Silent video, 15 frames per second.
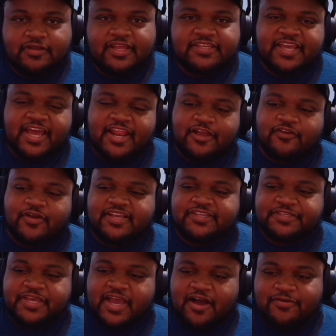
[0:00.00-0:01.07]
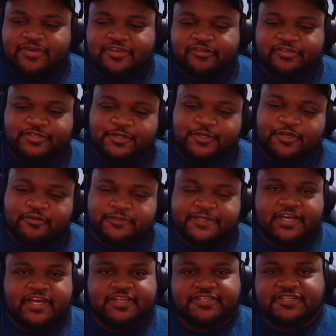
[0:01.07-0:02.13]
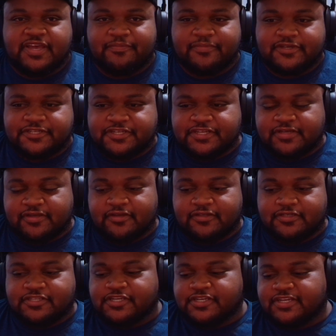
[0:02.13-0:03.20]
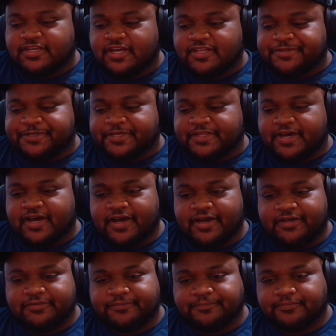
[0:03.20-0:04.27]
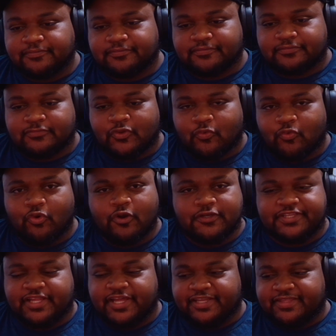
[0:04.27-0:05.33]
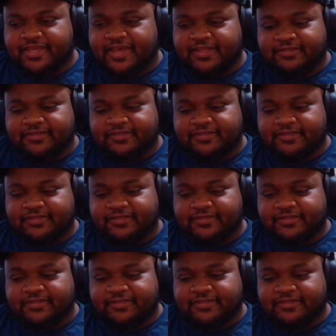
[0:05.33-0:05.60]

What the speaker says: No, that's kind of crazy how we used to use submachine guns in wars like that.